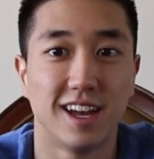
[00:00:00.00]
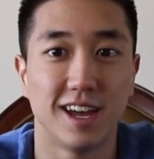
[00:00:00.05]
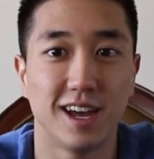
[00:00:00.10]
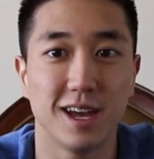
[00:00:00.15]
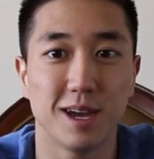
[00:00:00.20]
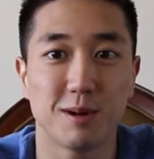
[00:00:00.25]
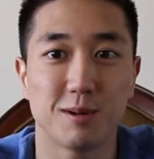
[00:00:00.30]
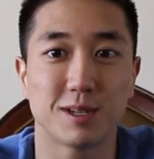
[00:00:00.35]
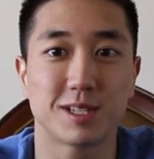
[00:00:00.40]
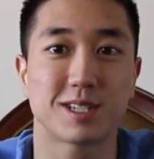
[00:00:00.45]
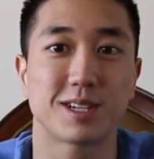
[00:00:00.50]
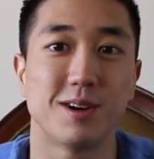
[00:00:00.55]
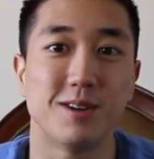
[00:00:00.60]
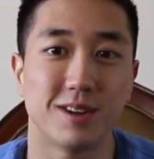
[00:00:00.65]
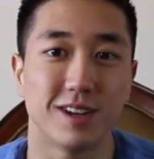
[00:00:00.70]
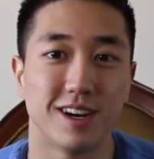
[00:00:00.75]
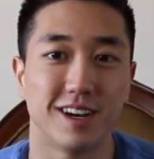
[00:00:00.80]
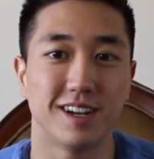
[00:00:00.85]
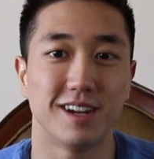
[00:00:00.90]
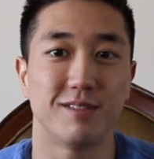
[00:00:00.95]
Hey, what's
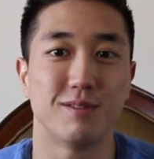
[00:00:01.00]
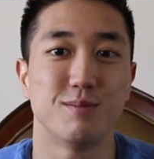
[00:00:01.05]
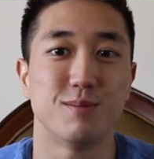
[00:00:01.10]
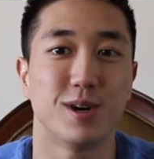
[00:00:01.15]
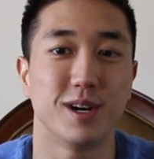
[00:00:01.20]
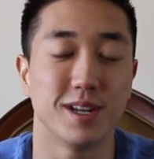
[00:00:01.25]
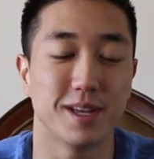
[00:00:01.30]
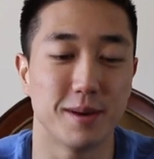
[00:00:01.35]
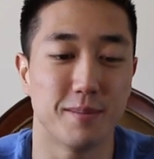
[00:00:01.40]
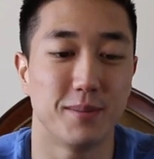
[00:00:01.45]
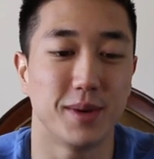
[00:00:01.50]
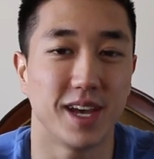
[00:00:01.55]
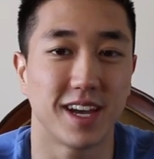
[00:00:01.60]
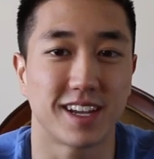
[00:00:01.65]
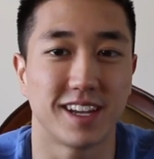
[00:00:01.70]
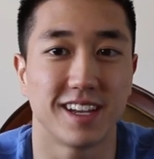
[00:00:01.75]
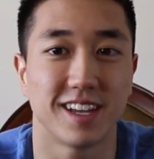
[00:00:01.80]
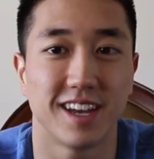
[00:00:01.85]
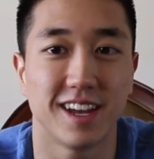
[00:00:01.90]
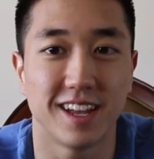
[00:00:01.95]
going on everybody? I'm
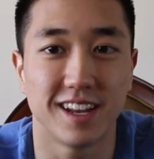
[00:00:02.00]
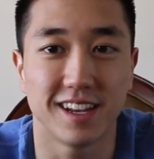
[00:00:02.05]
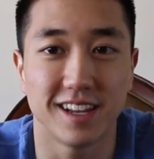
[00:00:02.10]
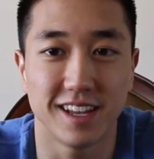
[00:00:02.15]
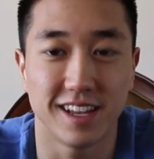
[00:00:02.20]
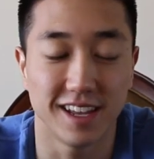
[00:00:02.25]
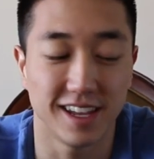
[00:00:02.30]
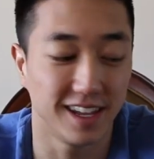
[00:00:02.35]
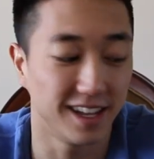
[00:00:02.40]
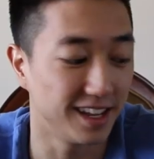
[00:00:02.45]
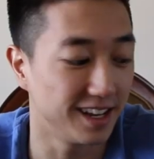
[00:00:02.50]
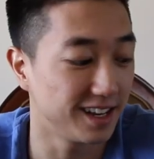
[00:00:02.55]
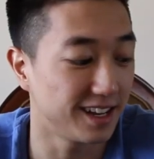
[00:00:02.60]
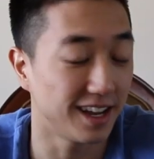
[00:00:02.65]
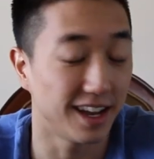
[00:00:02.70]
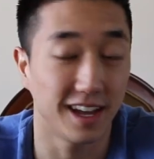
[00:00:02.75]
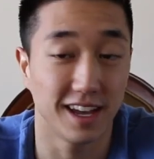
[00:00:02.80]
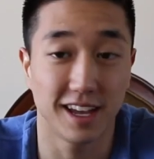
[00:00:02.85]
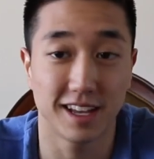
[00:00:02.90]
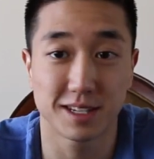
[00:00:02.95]
back again,
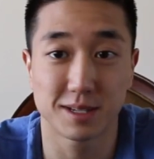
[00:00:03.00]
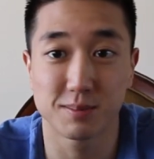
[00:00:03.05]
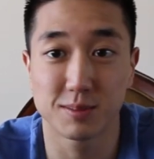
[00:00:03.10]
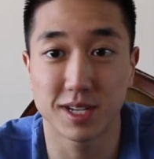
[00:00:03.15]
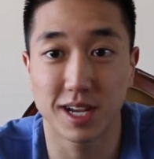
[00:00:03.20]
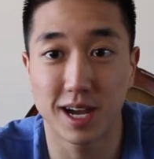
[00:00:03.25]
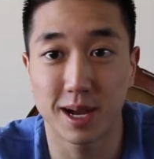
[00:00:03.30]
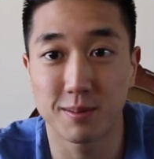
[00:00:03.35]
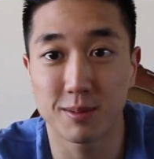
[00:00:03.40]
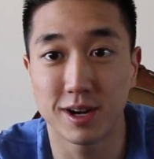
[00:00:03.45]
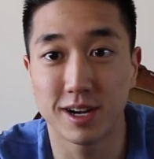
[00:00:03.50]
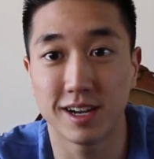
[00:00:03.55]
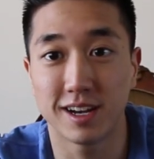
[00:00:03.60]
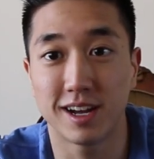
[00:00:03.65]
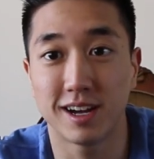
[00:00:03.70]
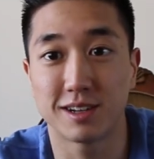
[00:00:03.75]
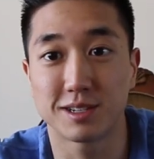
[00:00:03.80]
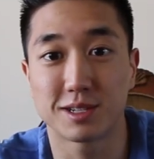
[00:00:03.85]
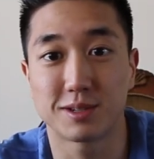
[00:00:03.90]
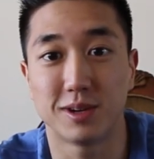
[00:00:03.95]
and I had some time right
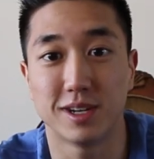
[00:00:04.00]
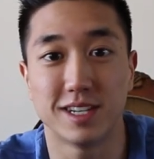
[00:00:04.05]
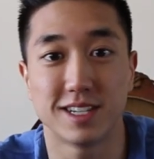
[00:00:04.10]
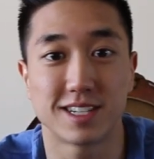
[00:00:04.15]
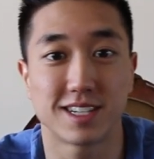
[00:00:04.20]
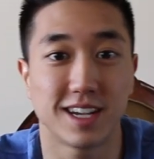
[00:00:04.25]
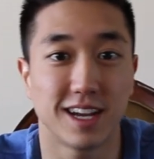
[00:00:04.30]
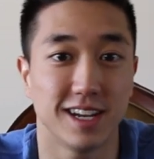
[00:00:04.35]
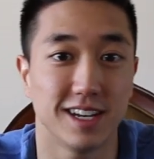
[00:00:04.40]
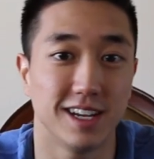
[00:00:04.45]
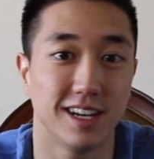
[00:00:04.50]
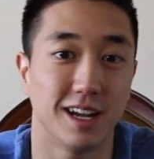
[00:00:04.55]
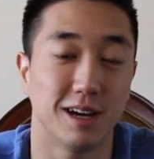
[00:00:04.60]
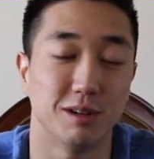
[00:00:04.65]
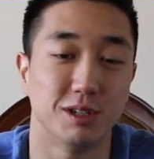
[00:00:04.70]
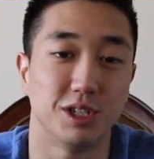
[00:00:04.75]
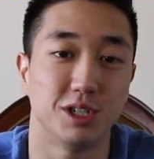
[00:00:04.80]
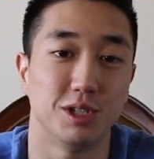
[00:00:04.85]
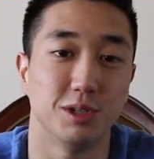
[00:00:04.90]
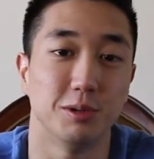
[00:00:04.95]
now, so I decided I
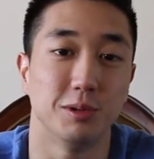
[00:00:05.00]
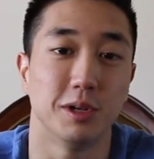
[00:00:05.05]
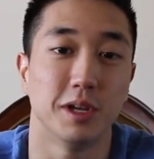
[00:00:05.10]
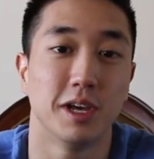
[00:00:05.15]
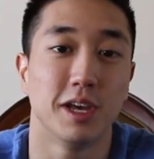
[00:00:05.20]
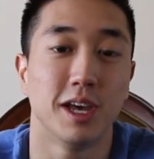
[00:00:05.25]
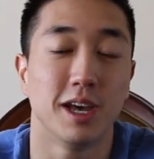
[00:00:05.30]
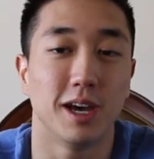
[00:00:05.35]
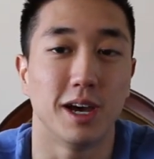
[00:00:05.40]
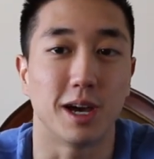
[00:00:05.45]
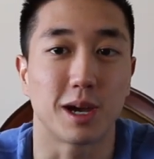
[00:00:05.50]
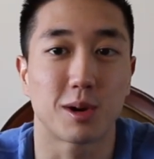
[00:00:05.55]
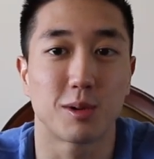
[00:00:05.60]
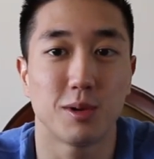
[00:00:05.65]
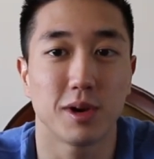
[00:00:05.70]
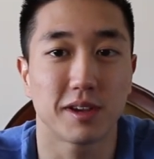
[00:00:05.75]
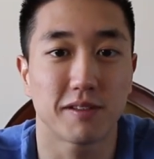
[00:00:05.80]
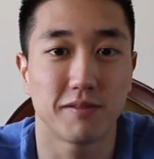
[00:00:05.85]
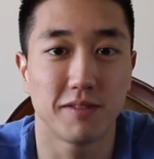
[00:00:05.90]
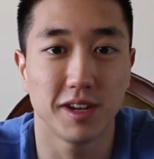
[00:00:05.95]
would shoot a
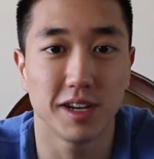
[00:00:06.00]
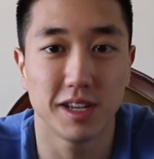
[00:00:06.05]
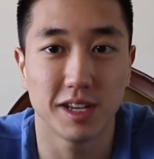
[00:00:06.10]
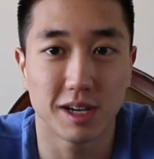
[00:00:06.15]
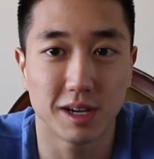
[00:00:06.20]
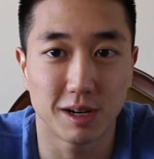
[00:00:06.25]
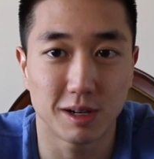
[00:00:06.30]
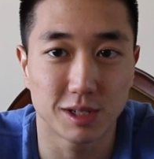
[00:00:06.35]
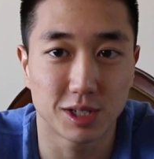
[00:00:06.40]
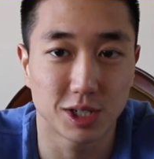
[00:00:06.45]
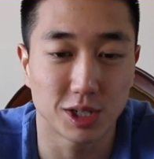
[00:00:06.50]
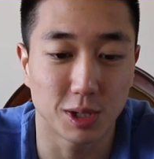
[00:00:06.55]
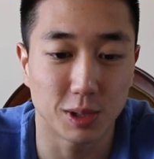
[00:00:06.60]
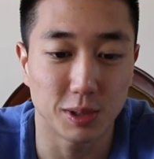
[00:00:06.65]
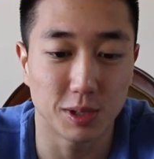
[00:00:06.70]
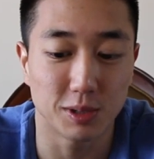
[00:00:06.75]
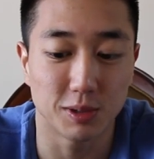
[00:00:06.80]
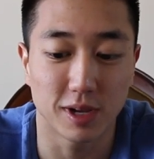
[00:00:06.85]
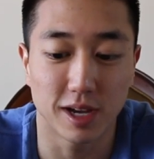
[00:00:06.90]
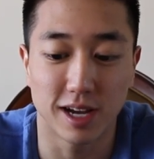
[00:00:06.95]
quick video
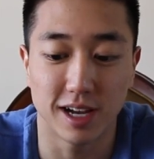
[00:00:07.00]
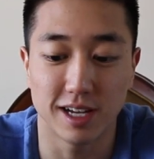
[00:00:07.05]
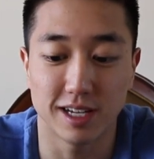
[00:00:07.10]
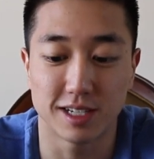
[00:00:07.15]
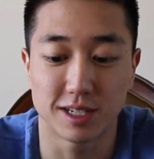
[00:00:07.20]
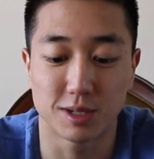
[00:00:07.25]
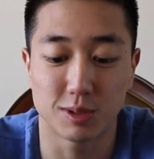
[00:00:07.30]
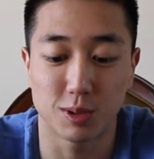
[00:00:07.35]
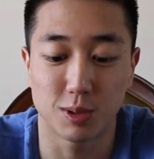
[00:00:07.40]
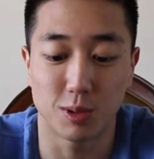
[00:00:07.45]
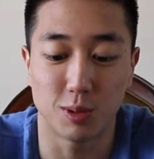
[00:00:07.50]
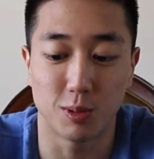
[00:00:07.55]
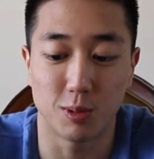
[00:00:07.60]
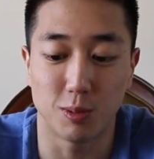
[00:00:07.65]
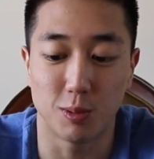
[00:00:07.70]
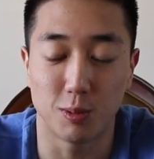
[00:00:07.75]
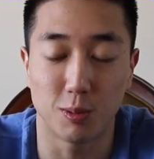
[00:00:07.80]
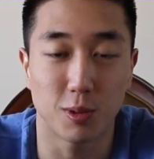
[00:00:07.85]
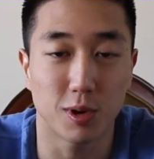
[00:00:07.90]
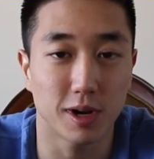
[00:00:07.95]
showing you guys
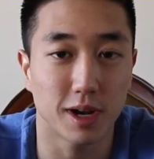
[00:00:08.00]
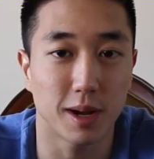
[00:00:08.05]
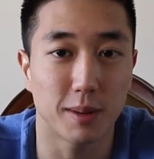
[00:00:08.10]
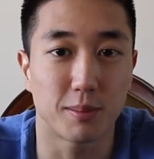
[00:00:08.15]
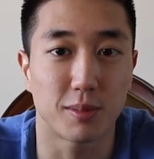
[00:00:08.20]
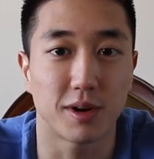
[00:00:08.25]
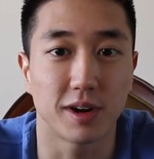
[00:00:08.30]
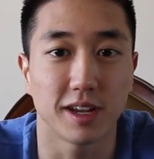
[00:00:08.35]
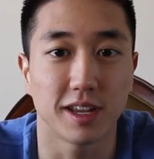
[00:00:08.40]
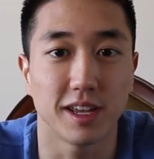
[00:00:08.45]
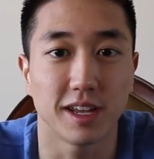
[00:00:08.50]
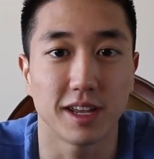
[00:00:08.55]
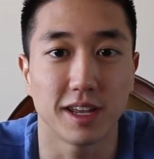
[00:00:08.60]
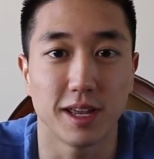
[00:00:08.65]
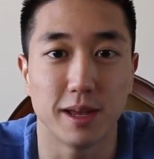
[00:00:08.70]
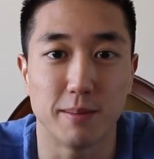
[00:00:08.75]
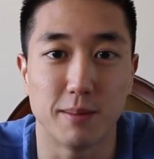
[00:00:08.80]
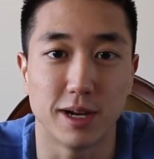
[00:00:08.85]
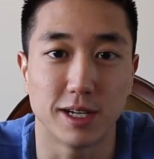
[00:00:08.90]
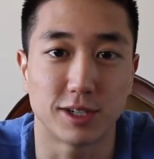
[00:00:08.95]
what I'm
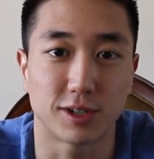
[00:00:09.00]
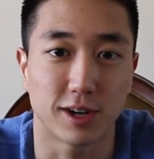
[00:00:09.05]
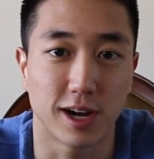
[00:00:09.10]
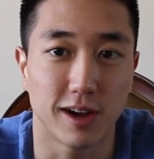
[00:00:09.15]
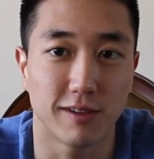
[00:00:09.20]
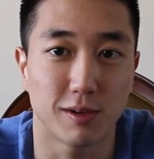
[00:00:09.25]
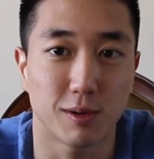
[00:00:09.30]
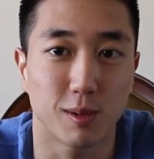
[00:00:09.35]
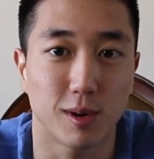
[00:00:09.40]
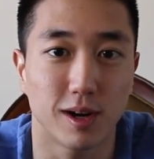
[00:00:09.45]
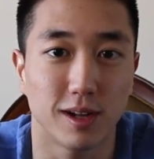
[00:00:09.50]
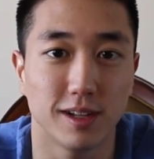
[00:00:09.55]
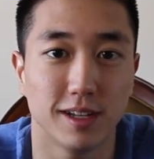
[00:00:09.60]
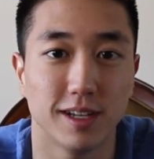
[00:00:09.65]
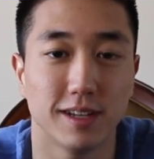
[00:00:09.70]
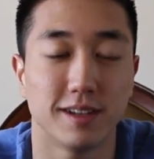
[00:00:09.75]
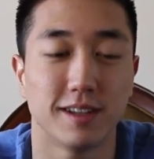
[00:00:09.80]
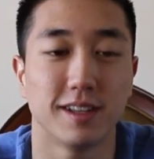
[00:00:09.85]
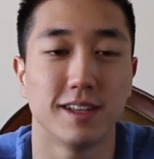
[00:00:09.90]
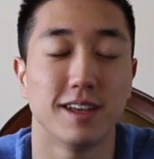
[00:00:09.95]
bringing in my travel
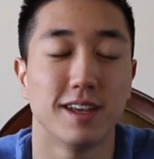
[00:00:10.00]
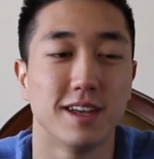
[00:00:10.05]
wallet.